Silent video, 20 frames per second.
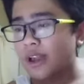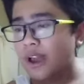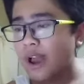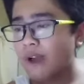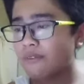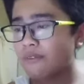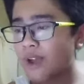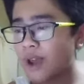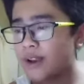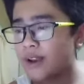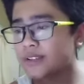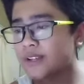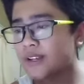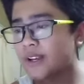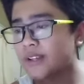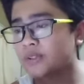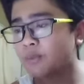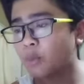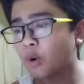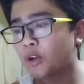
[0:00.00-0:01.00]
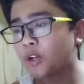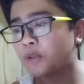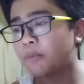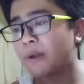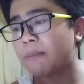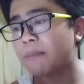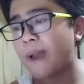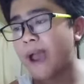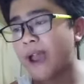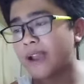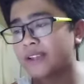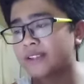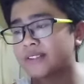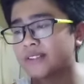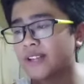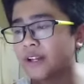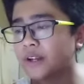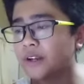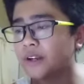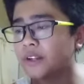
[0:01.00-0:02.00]
Afghanistan is bordered by
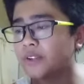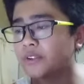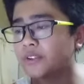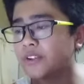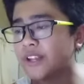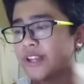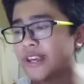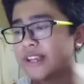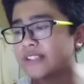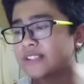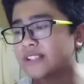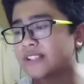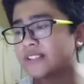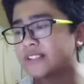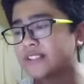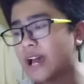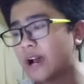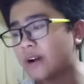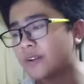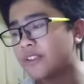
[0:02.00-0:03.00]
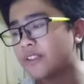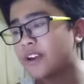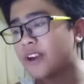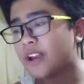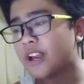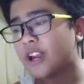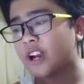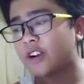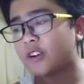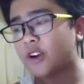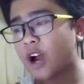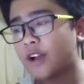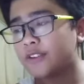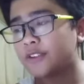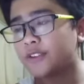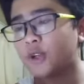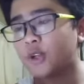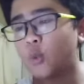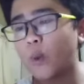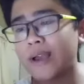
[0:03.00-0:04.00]
Pakistan to the east and south, Iran
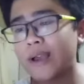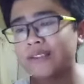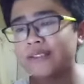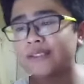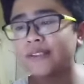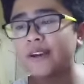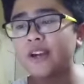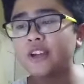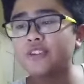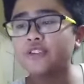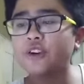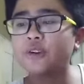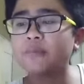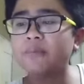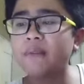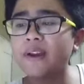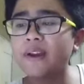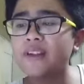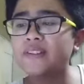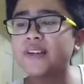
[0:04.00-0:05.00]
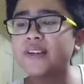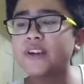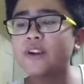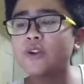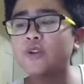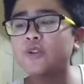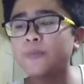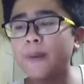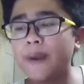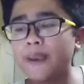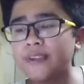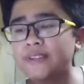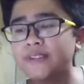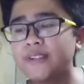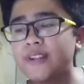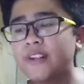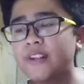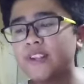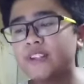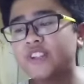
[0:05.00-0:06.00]
to the west, Turkmenistan,
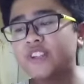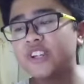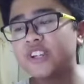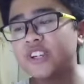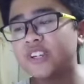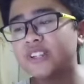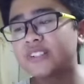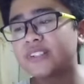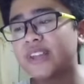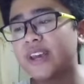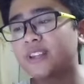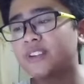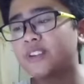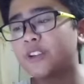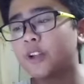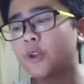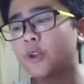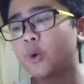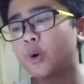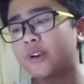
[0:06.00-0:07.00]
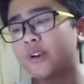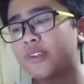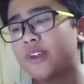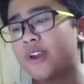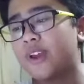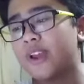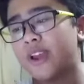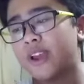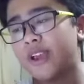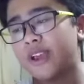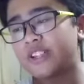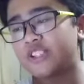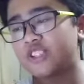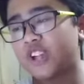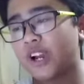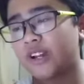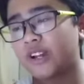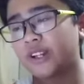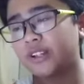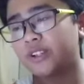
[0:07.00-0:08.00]
Uzbekistan, and Tajikistan to the north, and
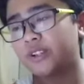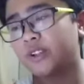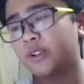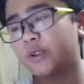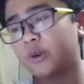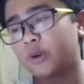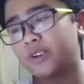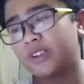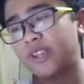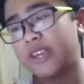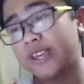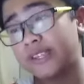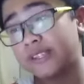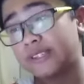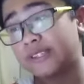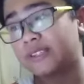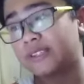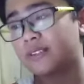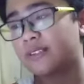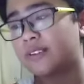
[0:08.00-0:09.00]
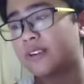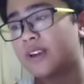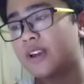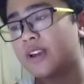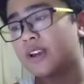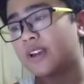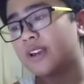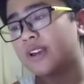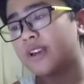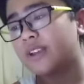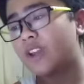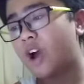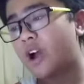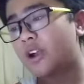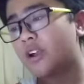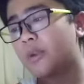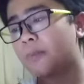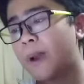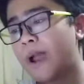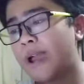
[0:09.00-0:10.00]
China to the northeast. It
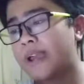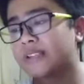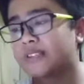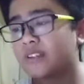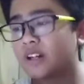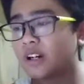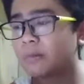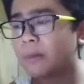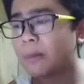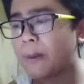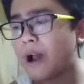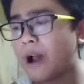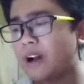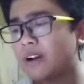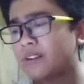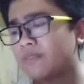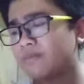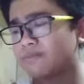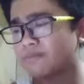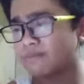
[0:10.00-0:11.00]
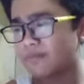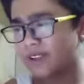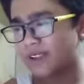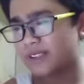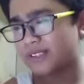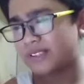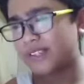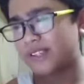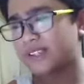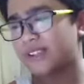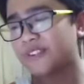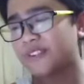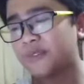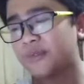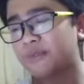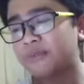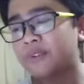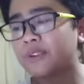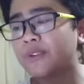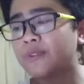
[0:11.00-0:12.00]
occupies about
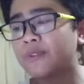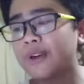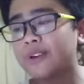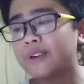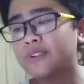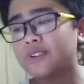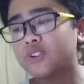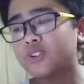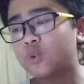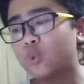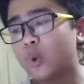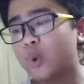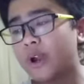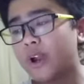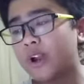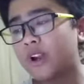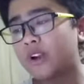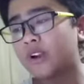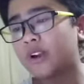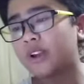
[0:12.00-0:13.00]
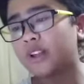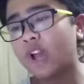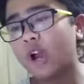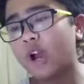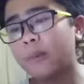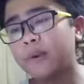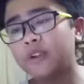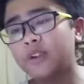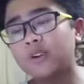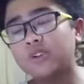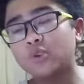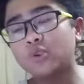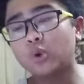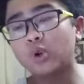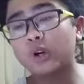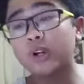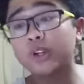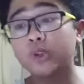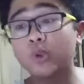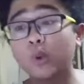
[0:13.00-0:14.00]
652,000 square kilometers
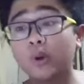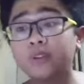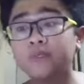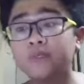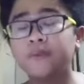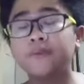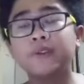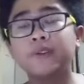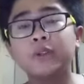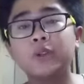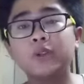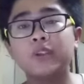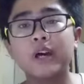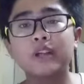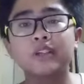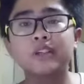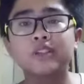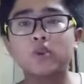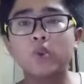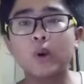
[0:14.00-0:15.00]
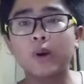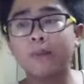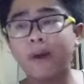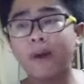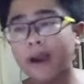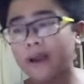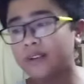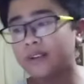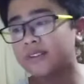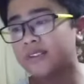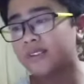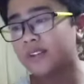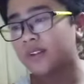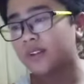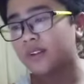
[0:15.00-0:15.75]
or 252,000 square miles,